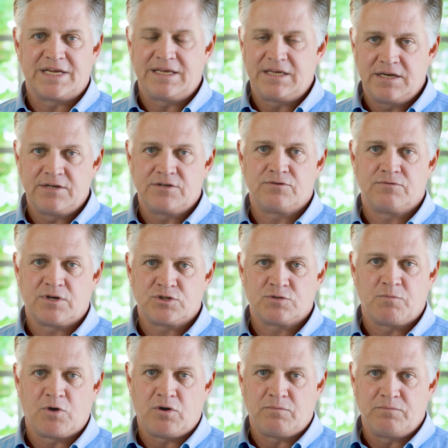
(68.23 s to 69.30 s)
and get it to our
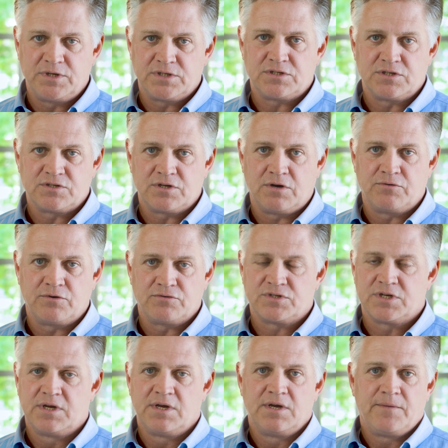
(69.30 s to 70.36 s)
small business
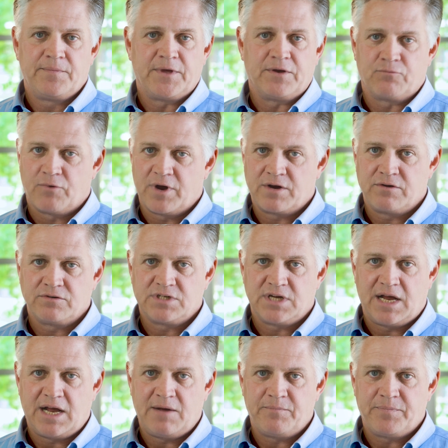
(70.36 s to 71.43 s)
owners in record
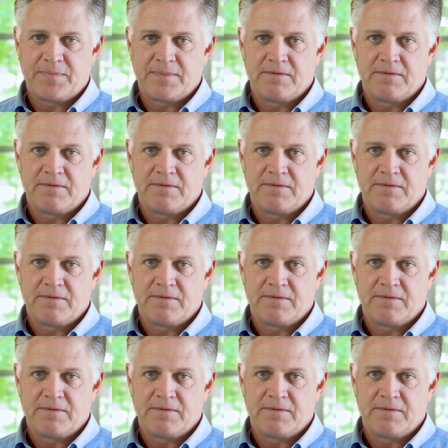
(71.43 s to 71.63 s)
time